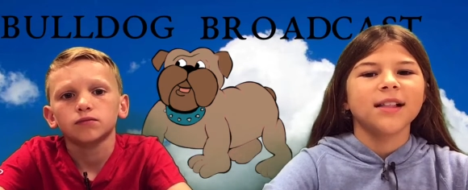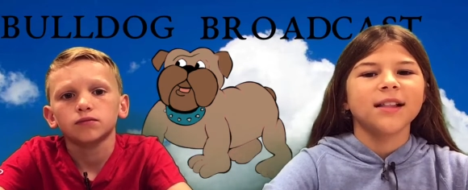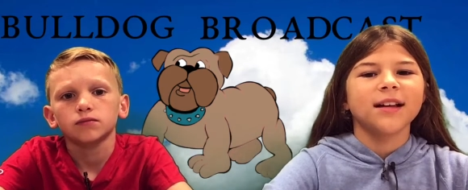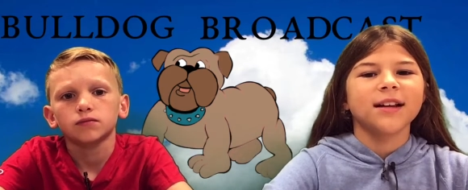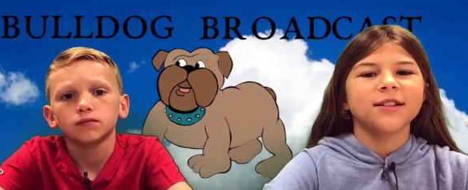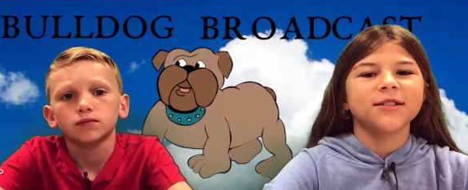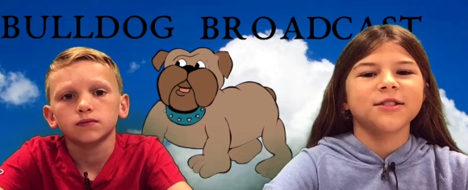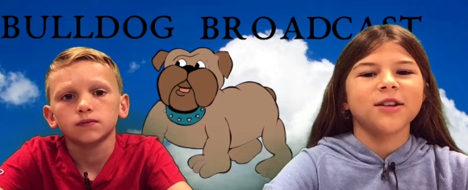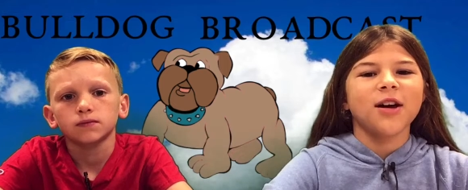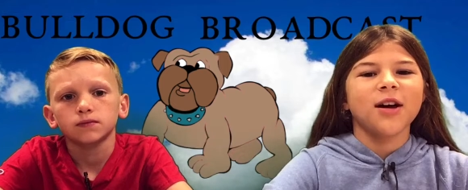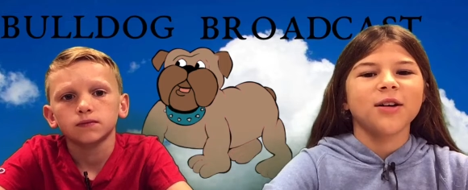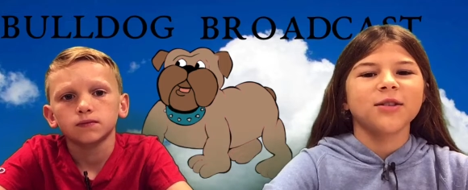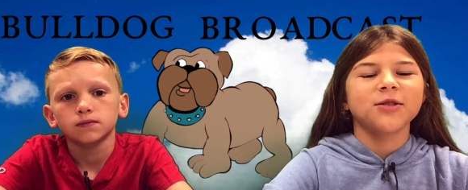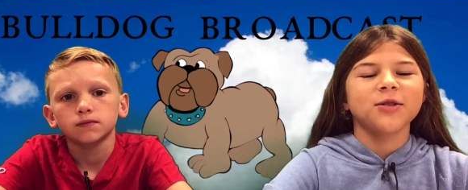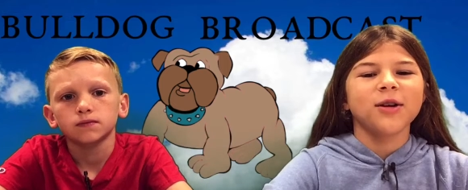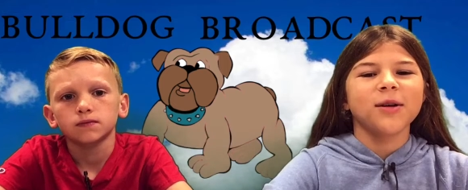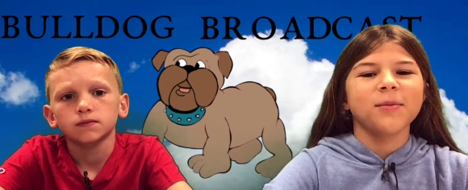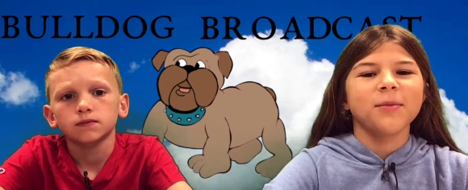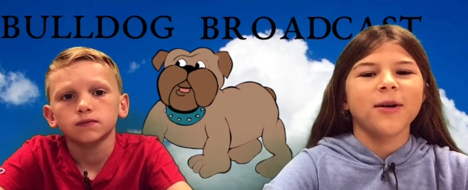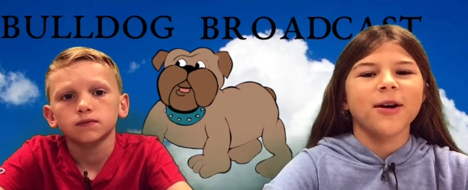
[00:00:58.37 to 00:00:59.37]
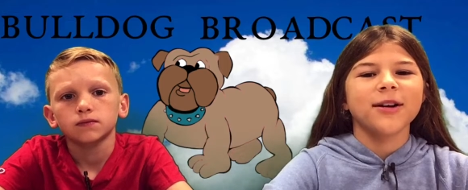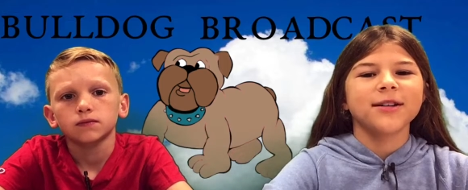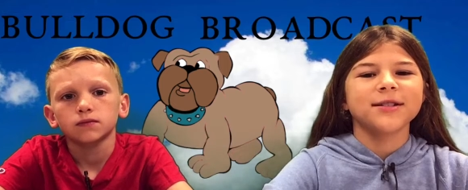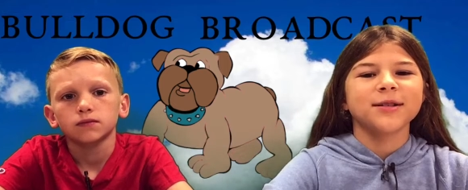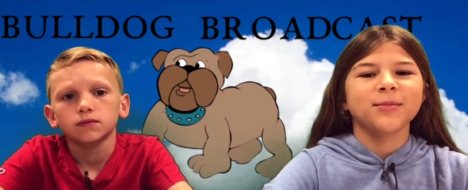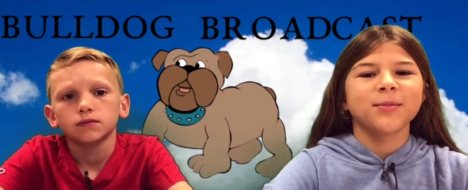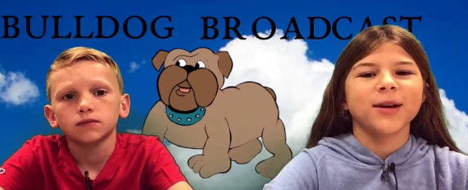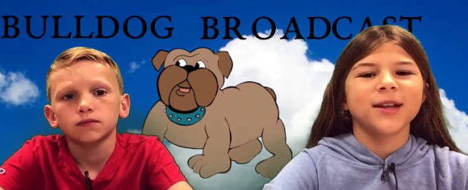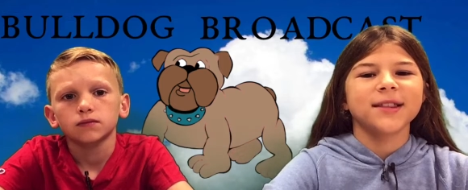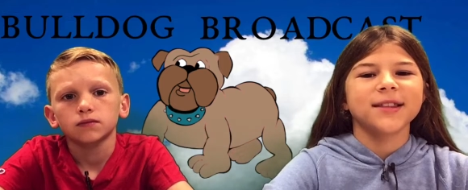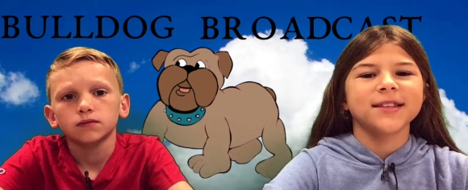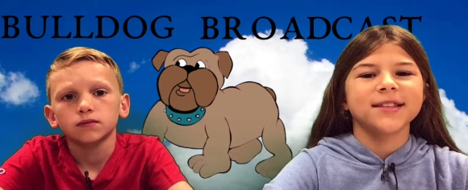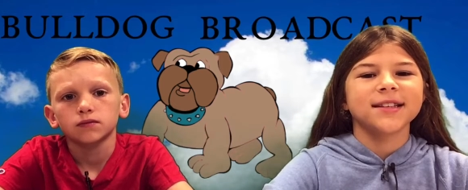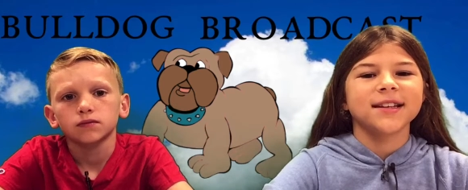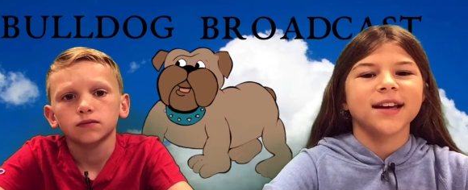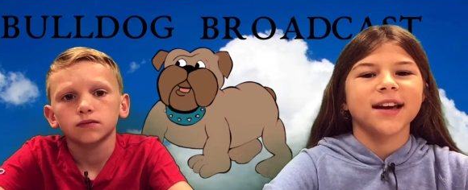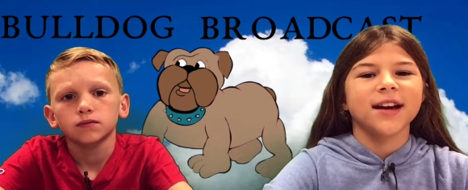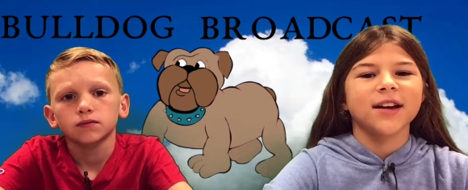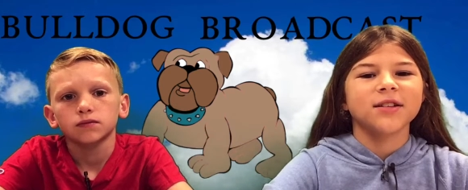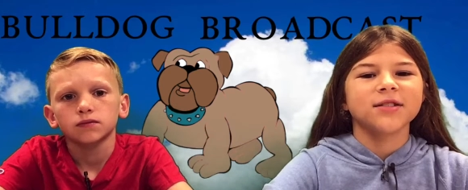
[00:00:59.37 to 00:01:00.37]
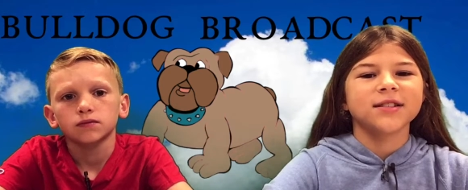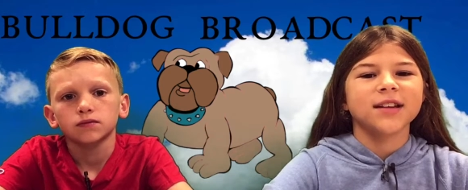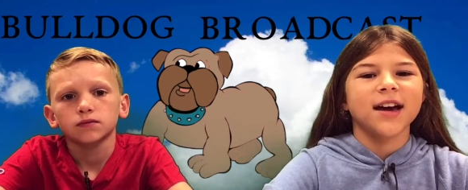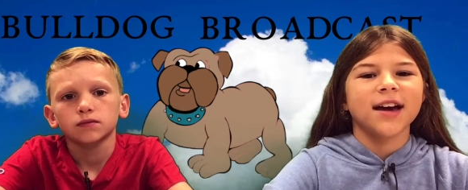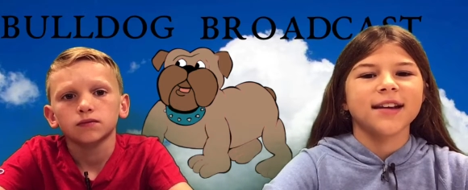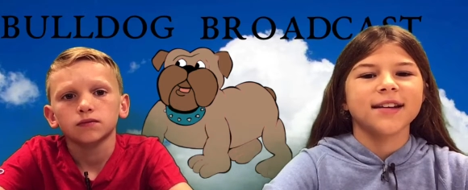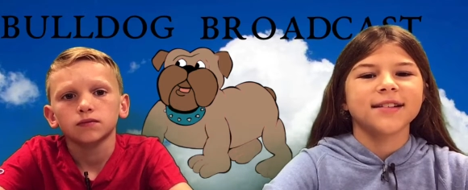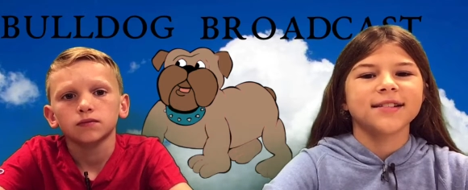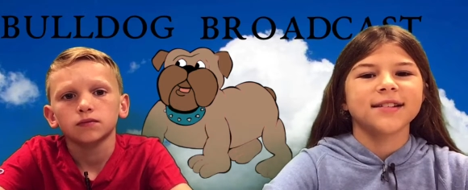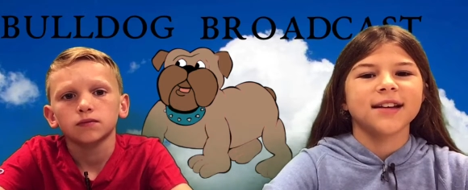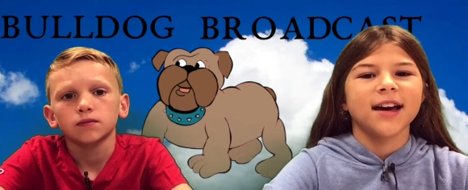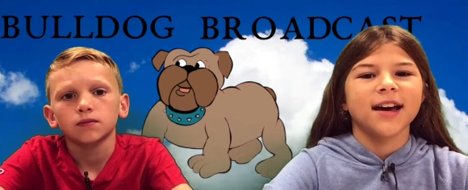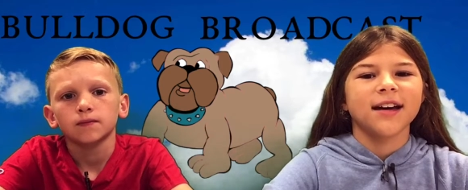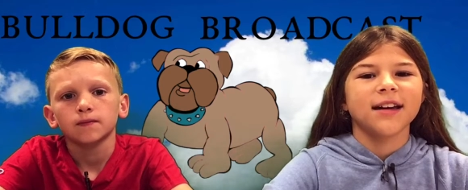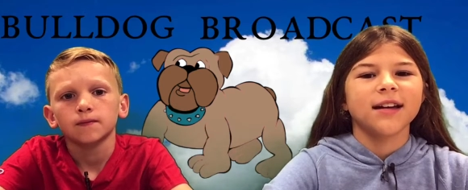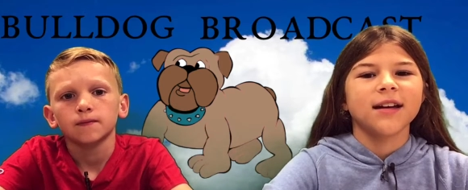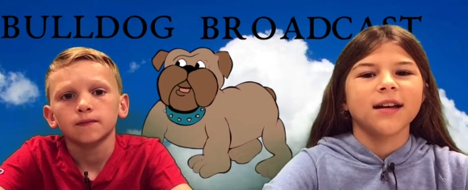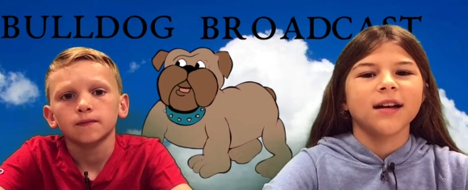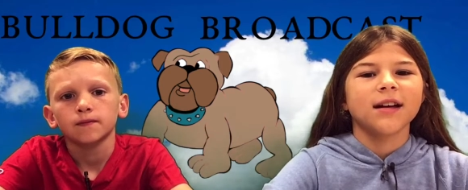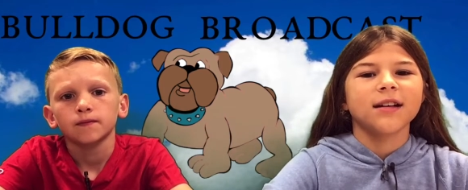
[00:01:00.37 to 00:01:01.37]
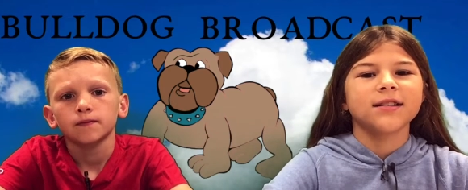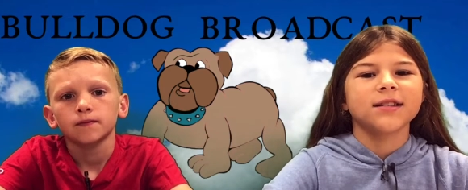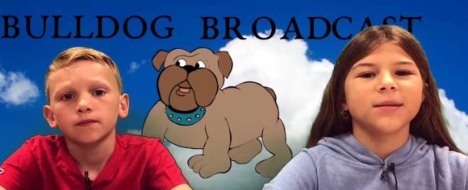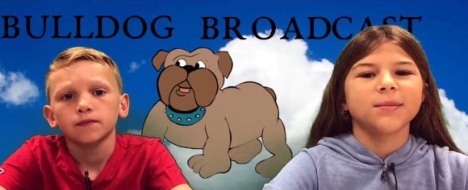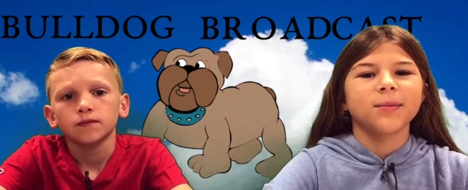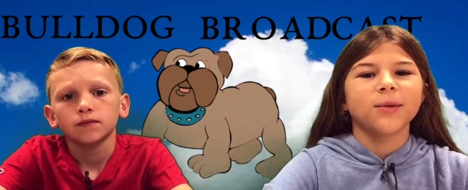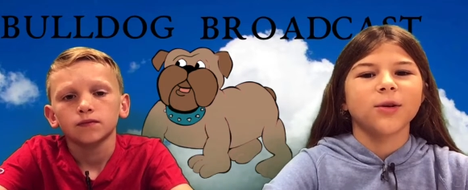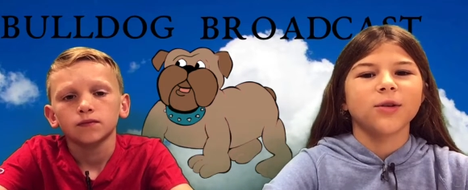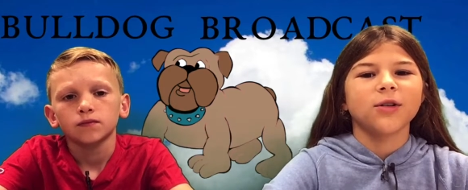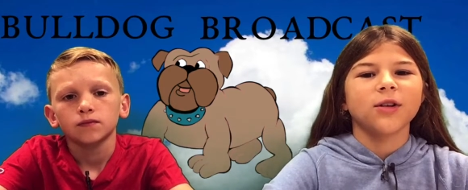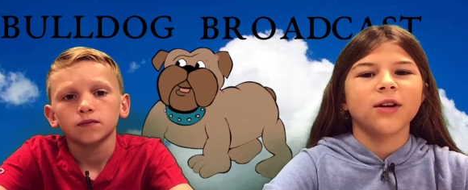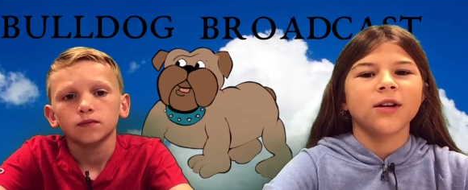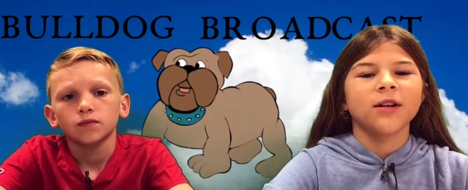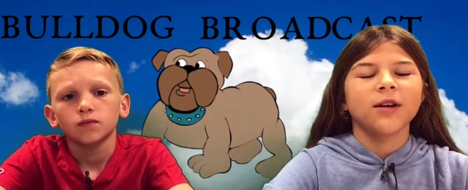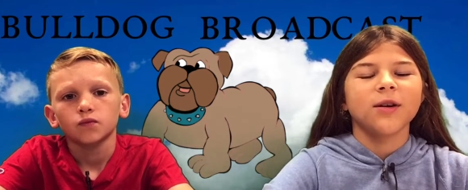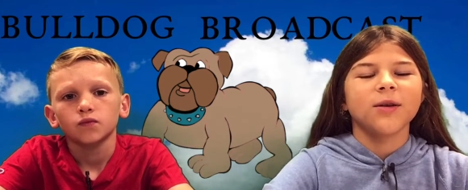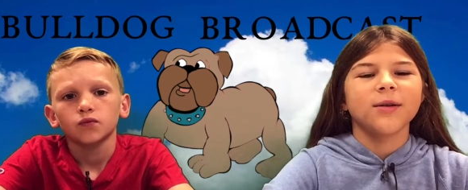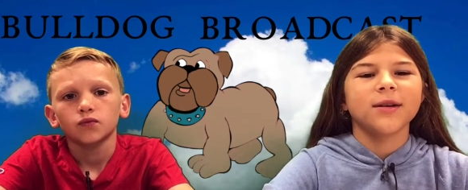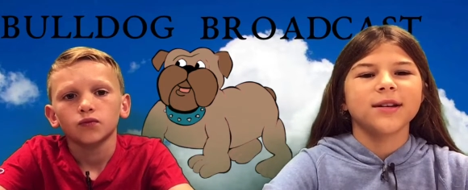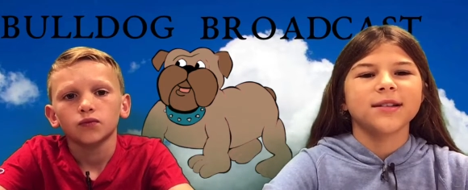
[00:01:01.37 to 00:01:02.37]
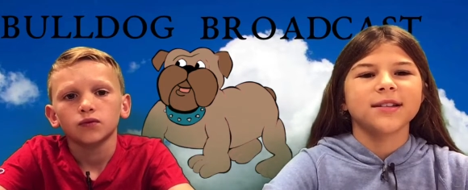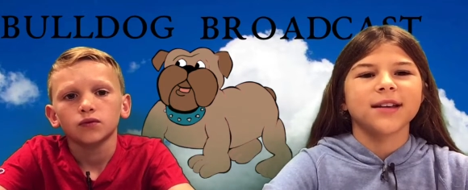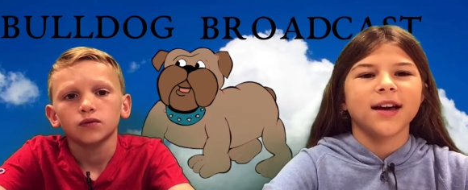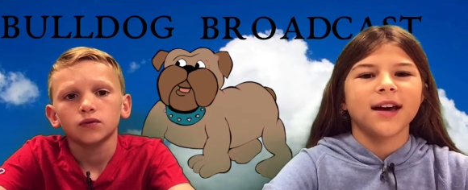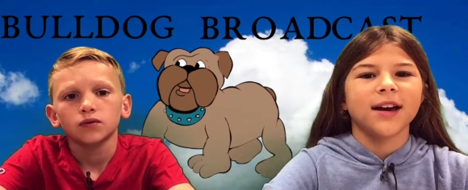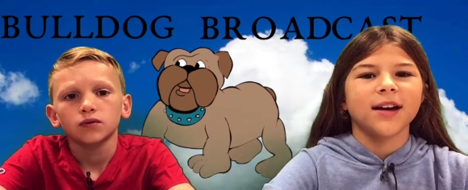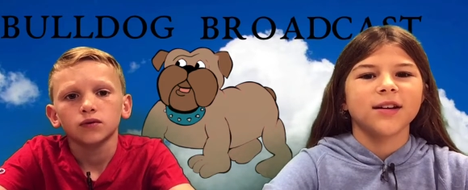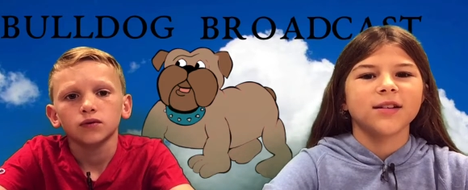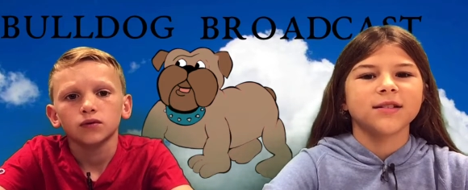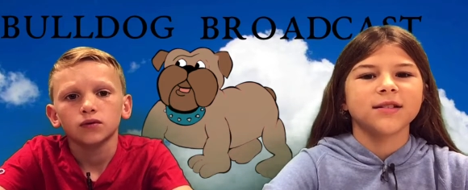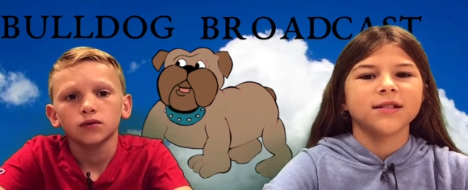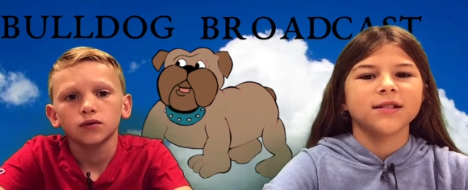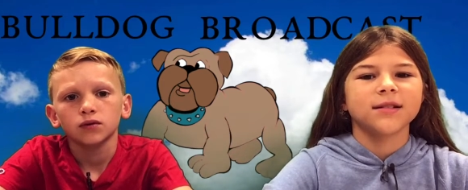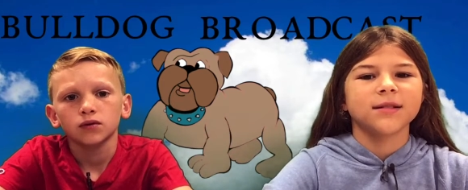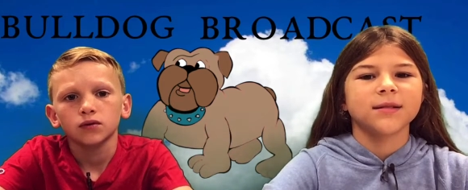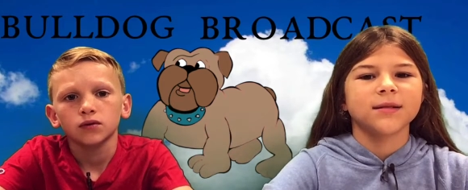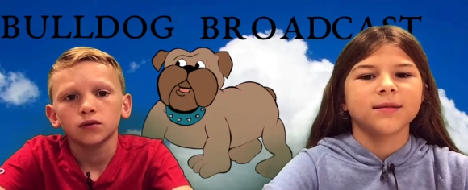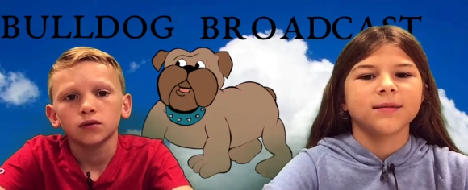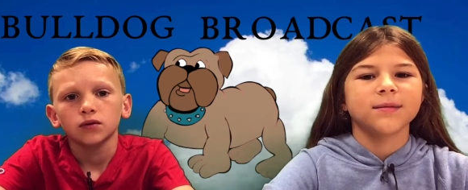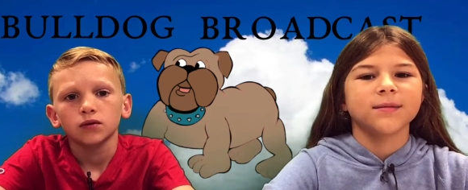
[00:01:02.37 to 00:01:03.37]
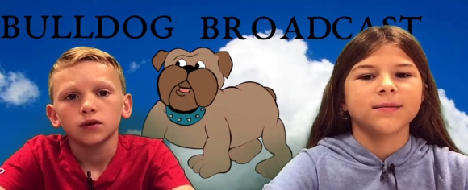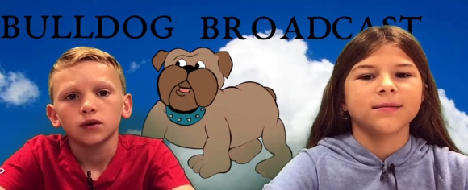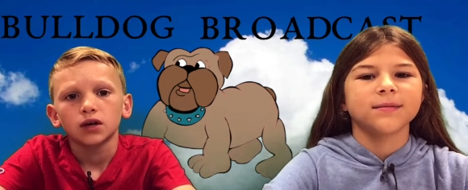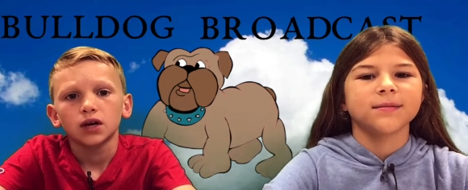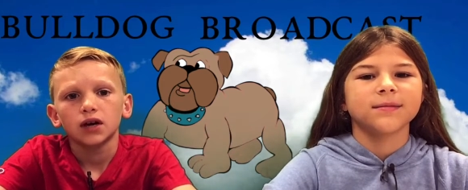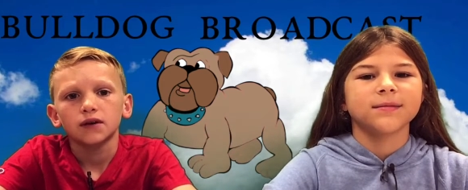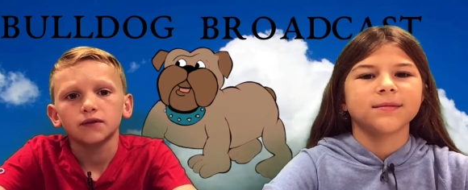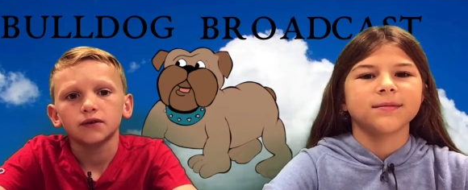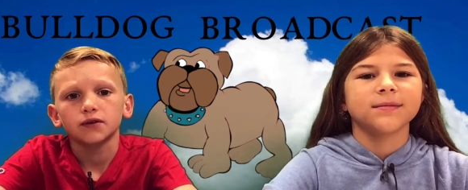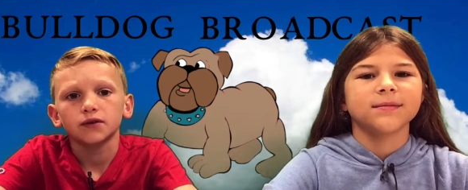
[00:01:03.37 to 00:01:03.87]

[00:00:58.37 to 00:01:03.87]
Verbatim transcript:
Speaker 1: Let us all do our part to make this a cares kind of day, because a bulldog always cares. Have a